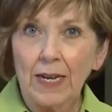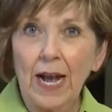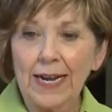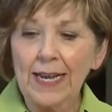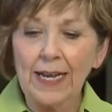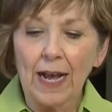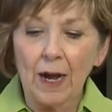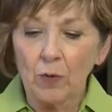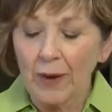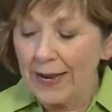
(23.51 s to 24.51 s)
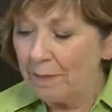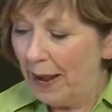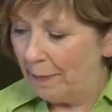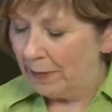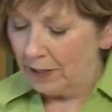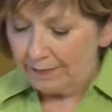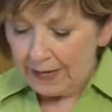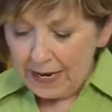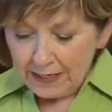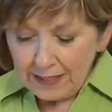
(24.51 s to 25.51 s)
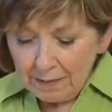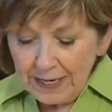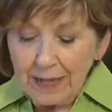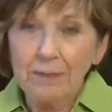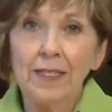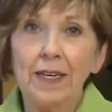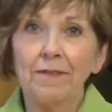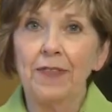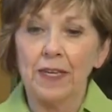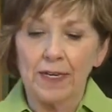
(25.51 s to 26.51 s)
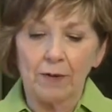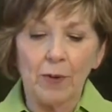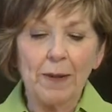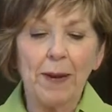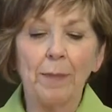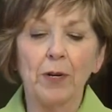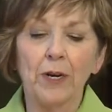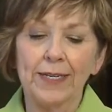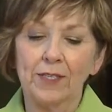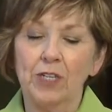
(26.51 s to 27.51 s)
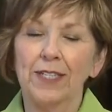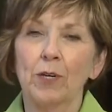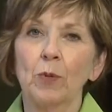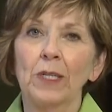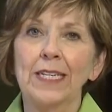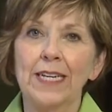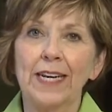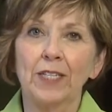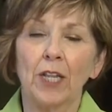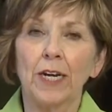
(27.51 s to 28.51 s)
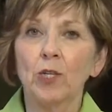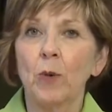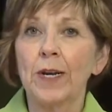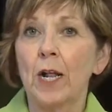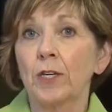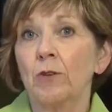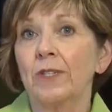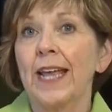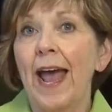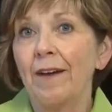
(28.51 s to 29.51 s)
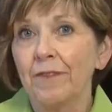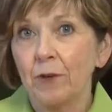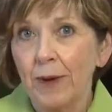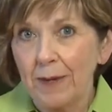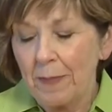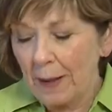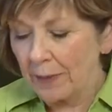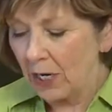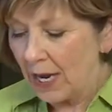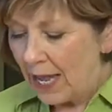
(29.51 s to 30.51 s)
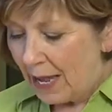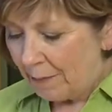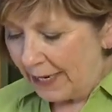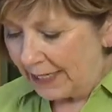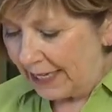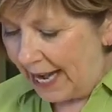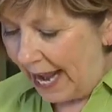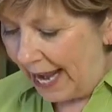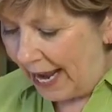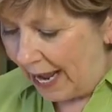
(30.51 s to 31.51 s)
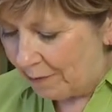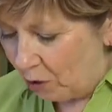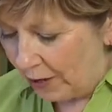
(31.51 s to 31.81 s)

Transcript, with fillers: cutting a red pepper. Sometimes if the red pepper is just a really nice large one, I'll use half the red pepper. But today I'm